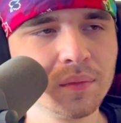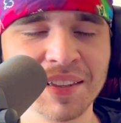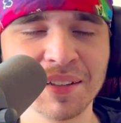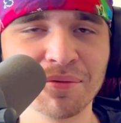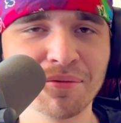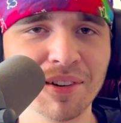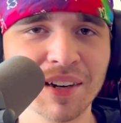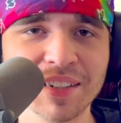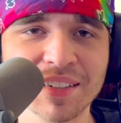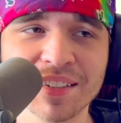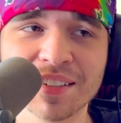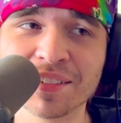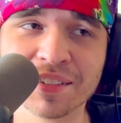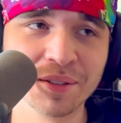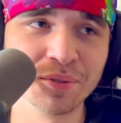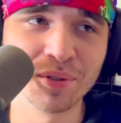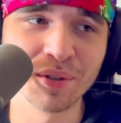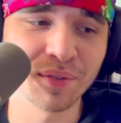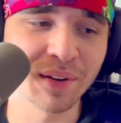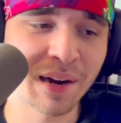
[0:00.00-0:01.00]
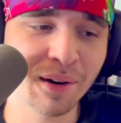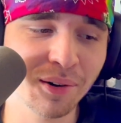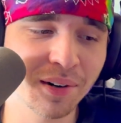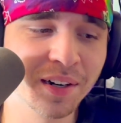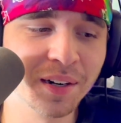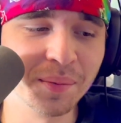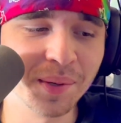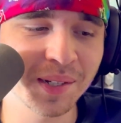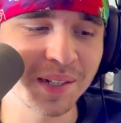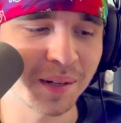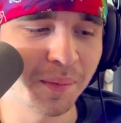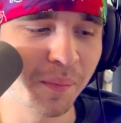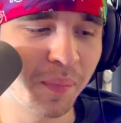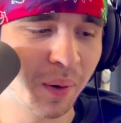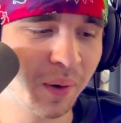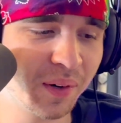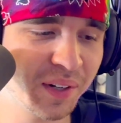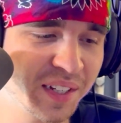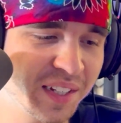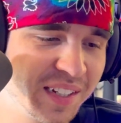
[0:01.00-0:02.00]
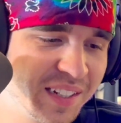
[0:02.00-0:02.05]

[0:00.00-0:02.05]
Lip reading: Then why didn't you devour him at some point?